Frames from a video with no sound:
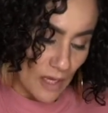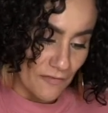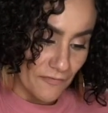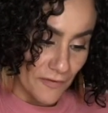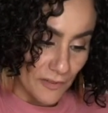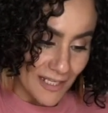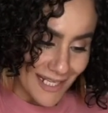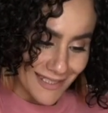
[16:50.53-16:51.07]

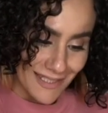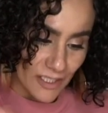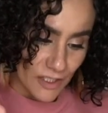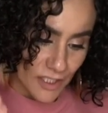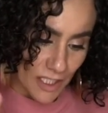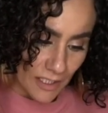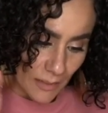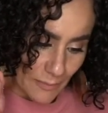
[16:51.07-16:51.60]
feel like there's
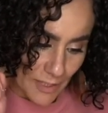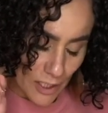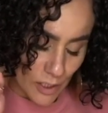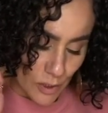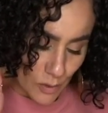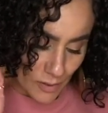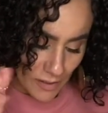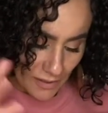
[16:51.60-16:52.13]
going to be a
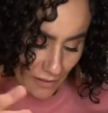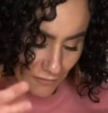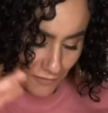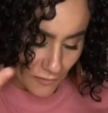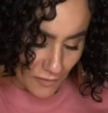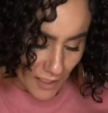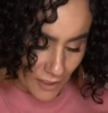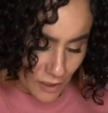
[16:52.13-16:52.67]
union. I
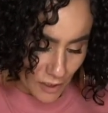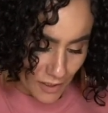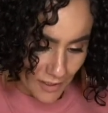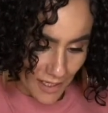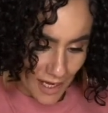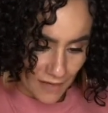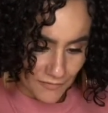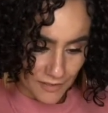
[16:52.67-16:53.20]
feel like you're going to
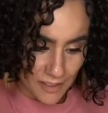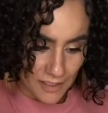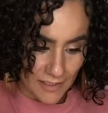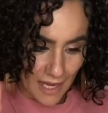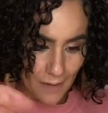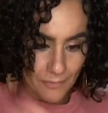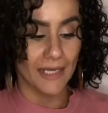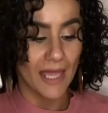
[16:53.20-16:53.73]
have to
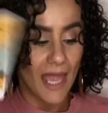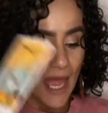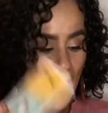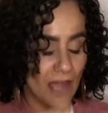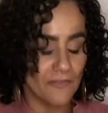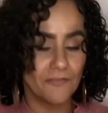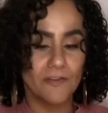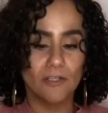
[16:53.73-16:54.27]
collaborate. I
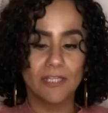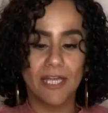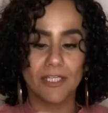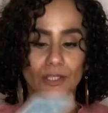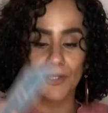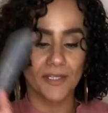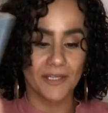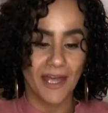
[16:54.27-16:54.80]
feel like
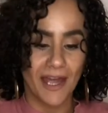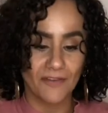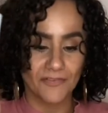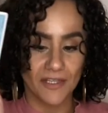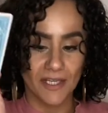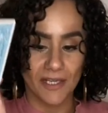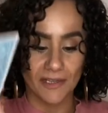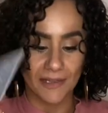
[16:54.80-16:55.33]
you're going to have to
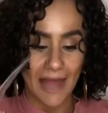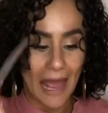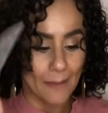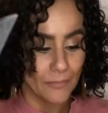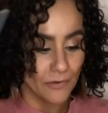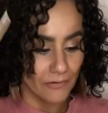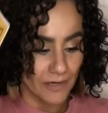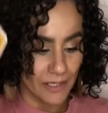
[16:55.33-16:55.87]

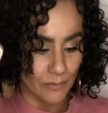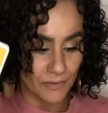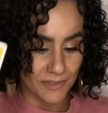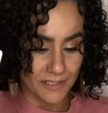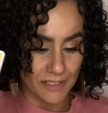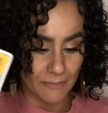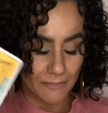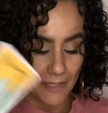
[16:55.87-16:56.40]
collaborate with
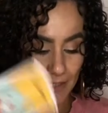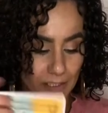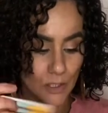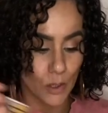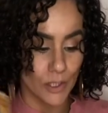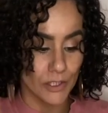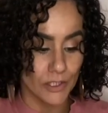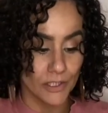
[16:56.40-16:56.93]
somebody,
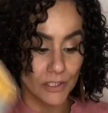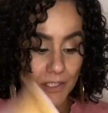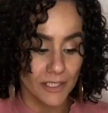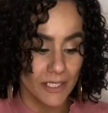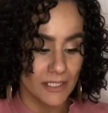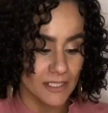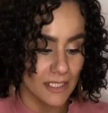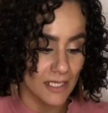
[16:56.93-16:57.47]
or you're
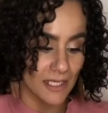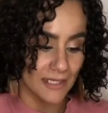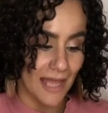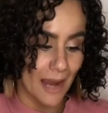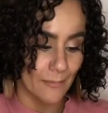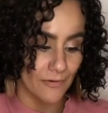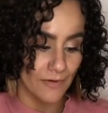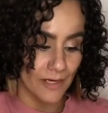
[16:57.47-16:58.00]
looking to
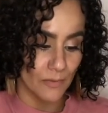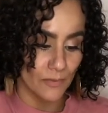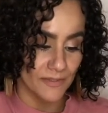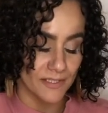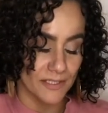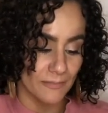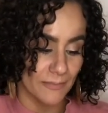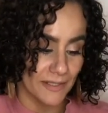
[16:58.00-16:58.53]
collaborate with
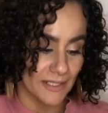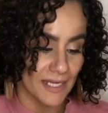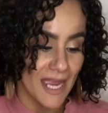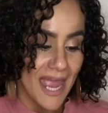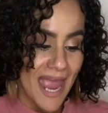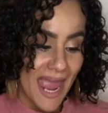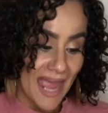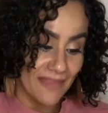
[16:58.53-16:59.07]
somebody.
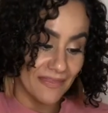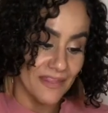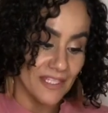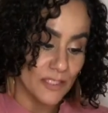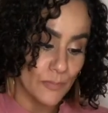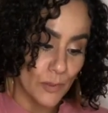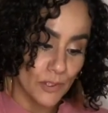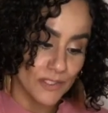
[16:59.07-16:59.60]
And this
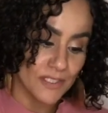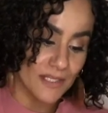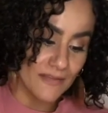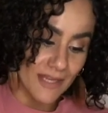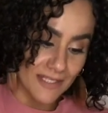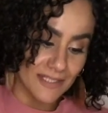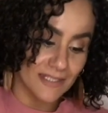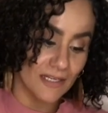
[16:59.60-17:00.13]
person
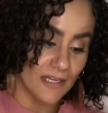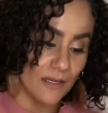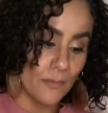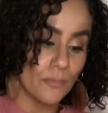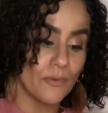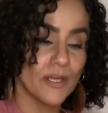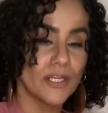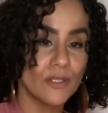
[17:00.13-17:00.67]
that's going to
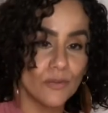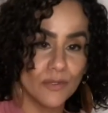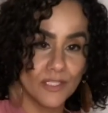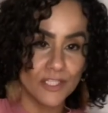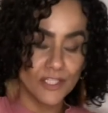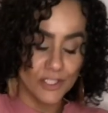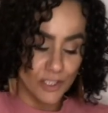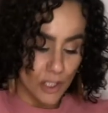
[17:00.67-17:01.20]
bring you
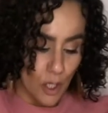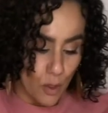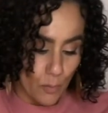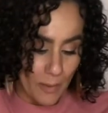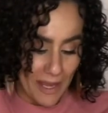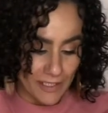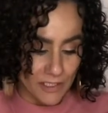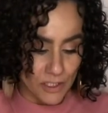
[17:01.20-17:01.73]
this slow
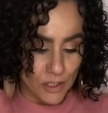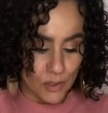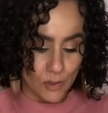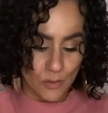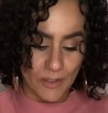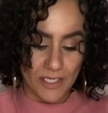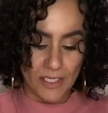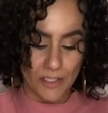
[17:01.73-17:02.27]

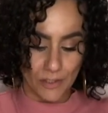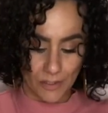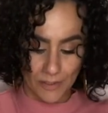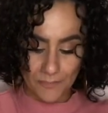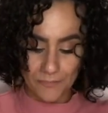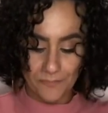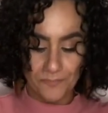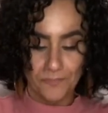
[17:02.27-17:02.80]
pentacle here
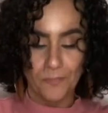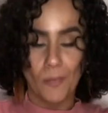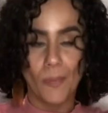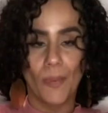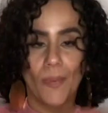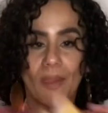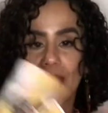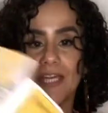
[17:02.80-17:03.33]

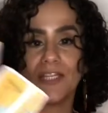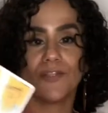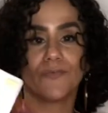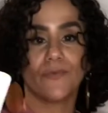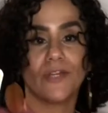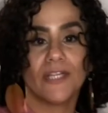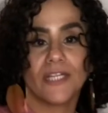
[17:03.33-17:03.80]
is really